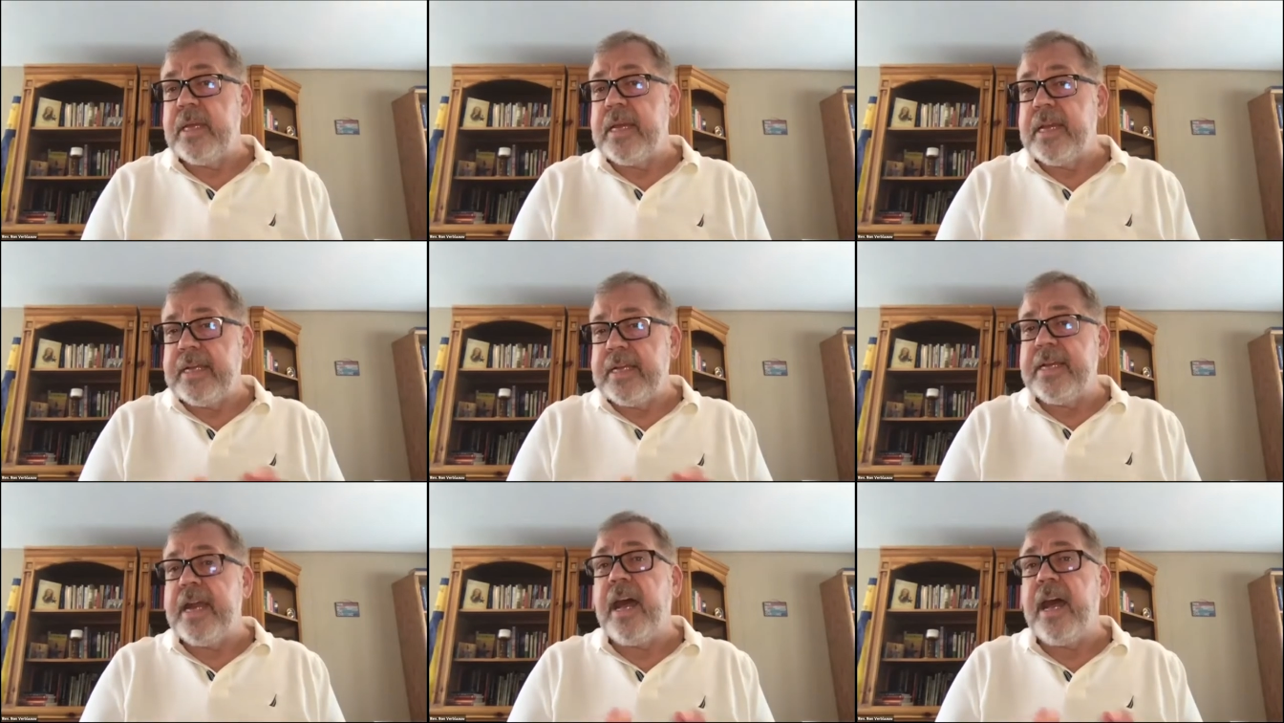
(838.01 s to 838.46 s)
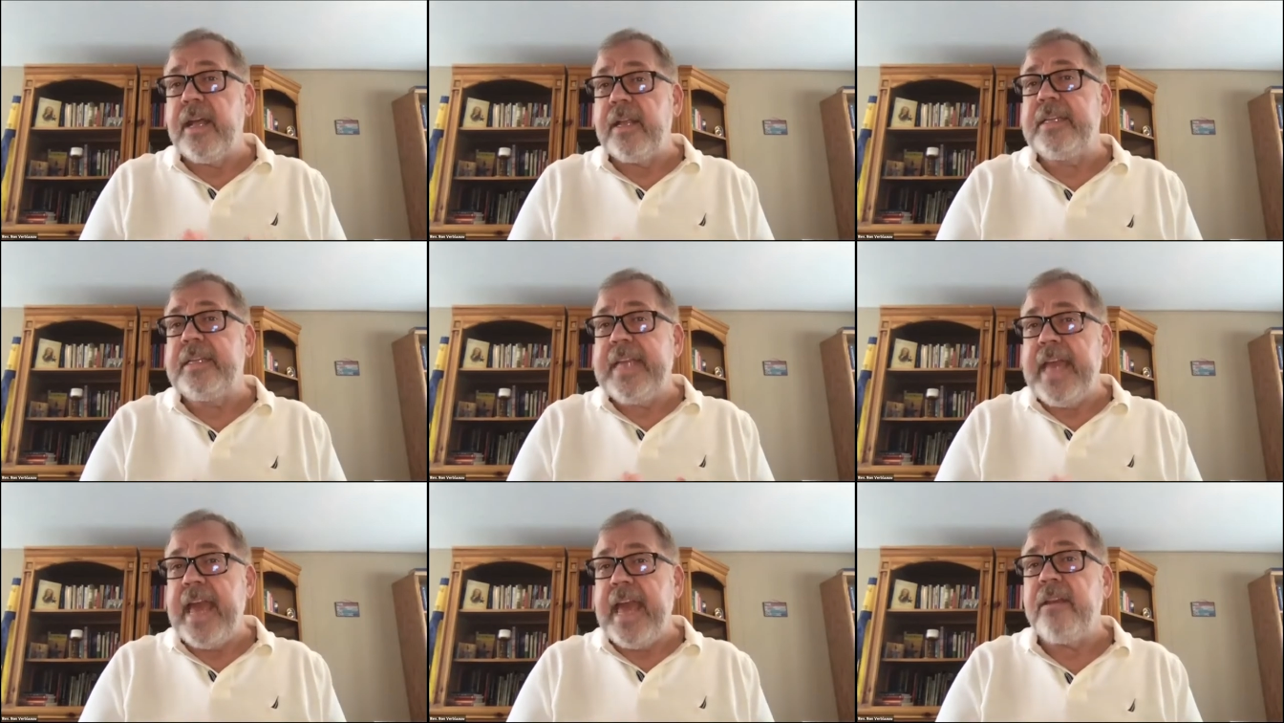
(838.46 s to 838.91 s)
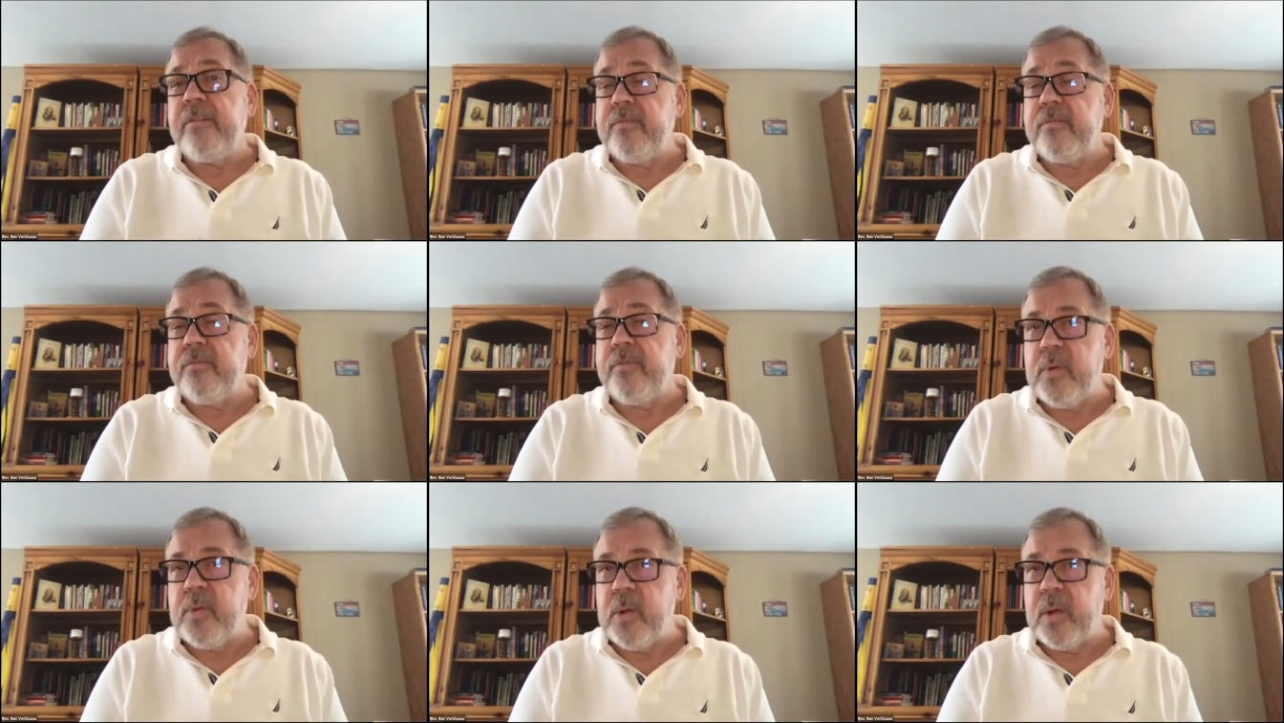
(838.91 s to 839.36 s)
God can
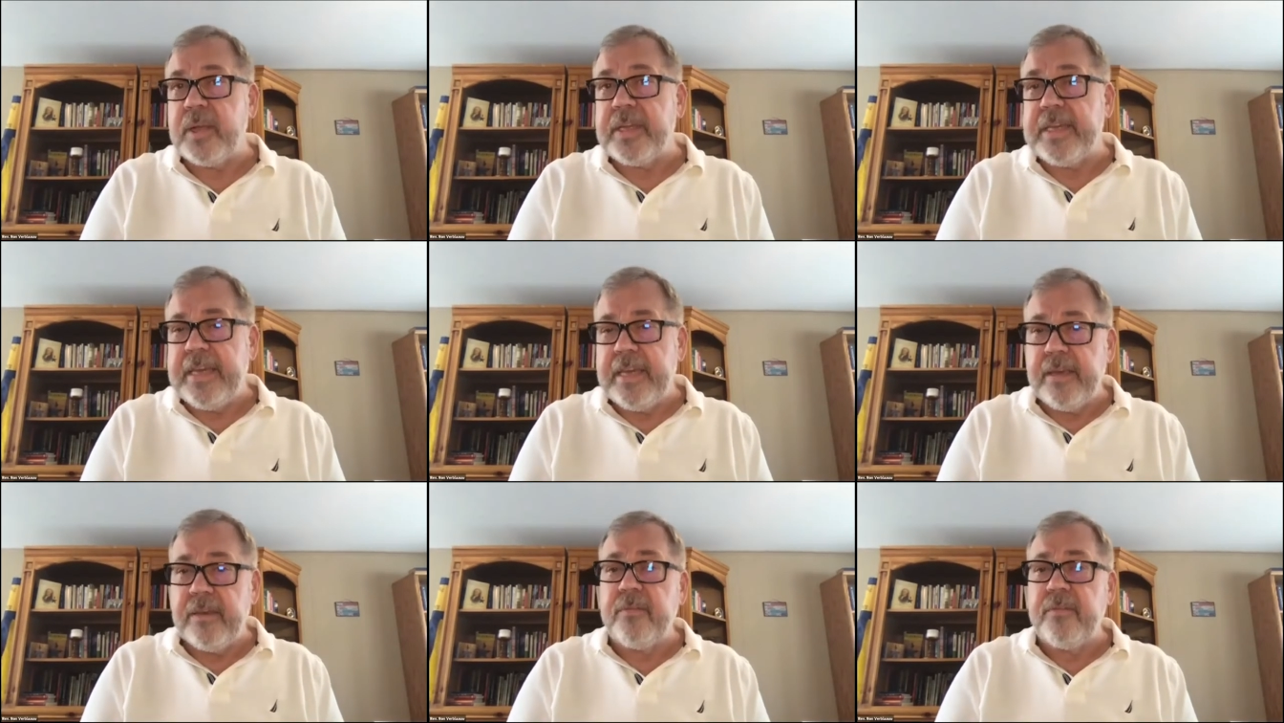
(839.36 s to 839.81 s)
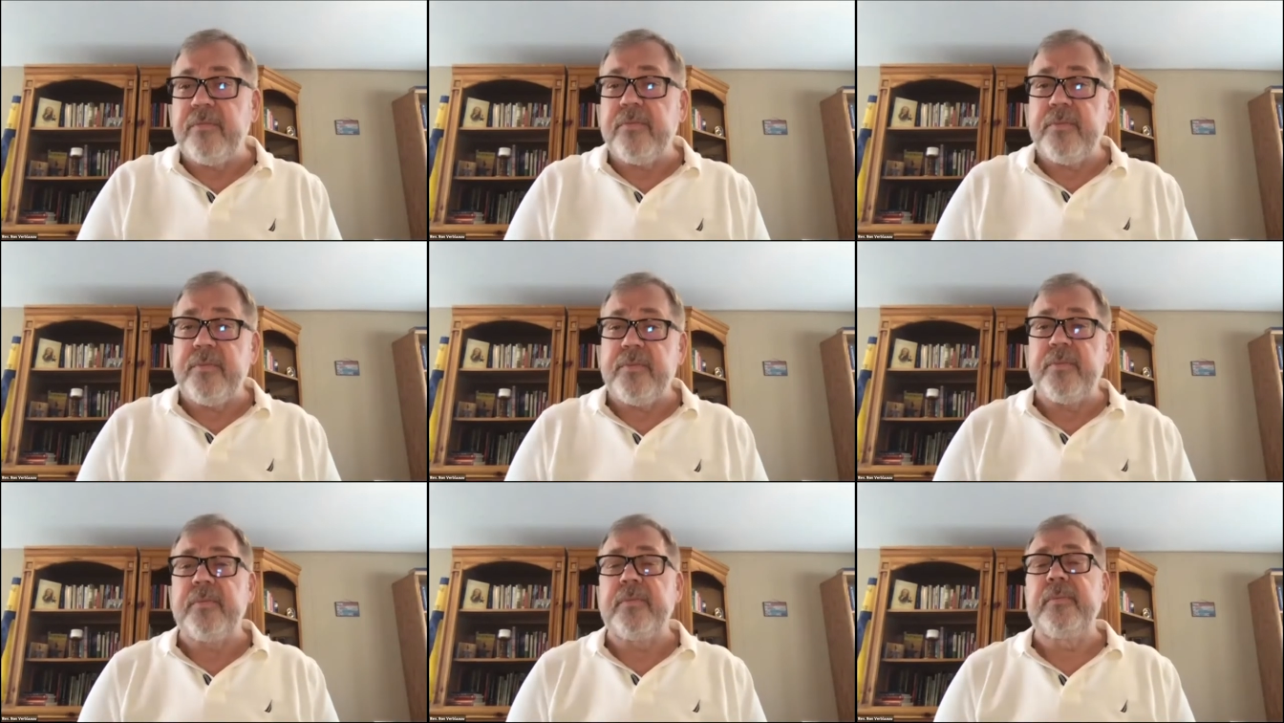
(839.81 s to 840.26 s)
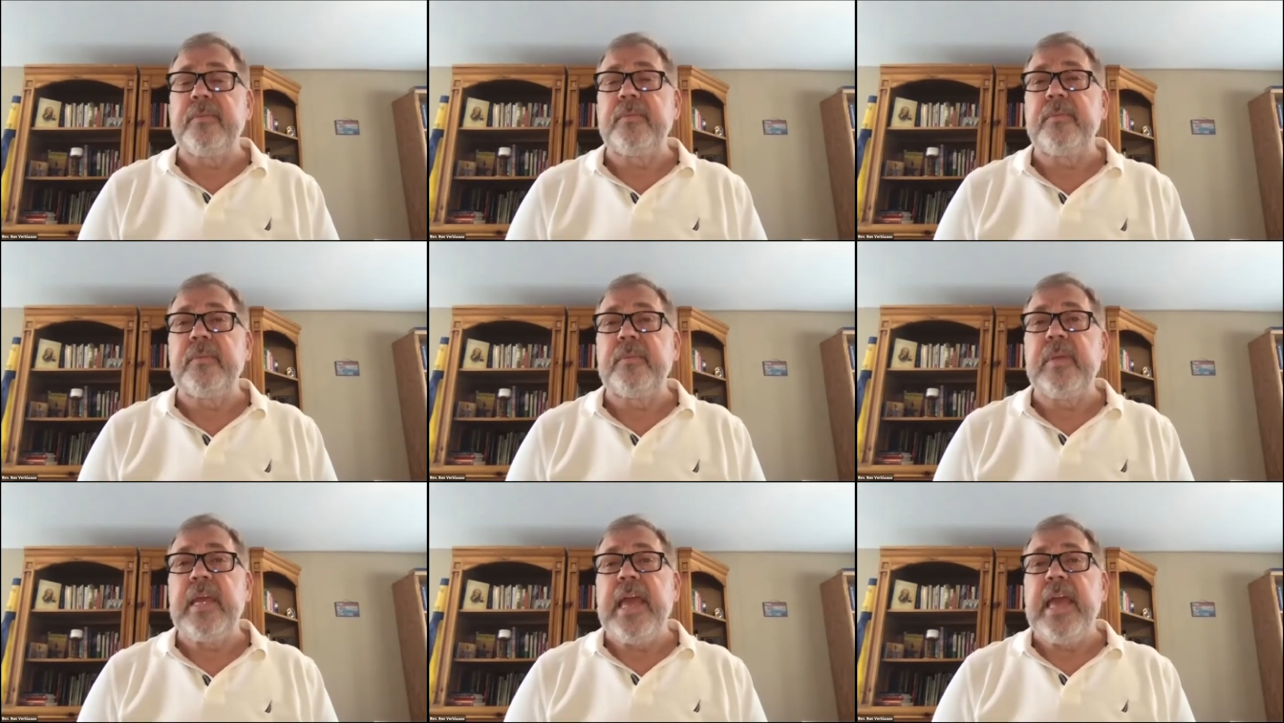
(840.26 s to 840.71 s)
forgive
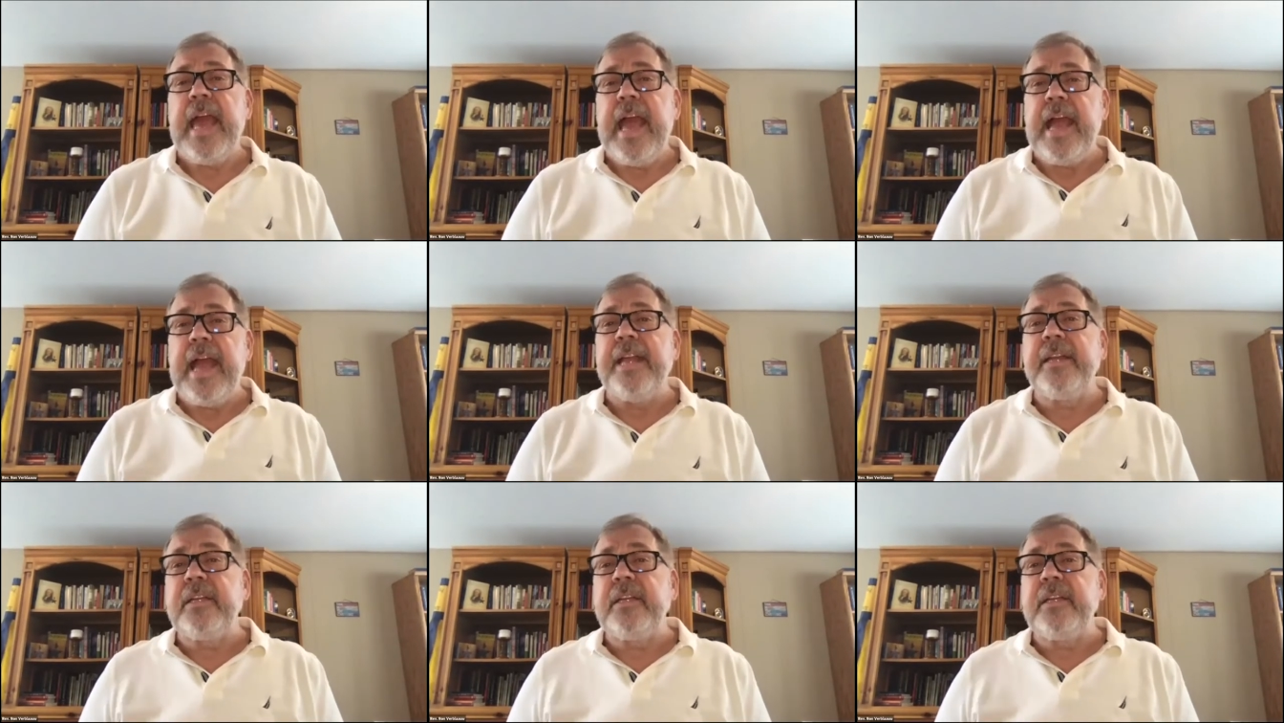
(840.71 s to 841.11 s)
and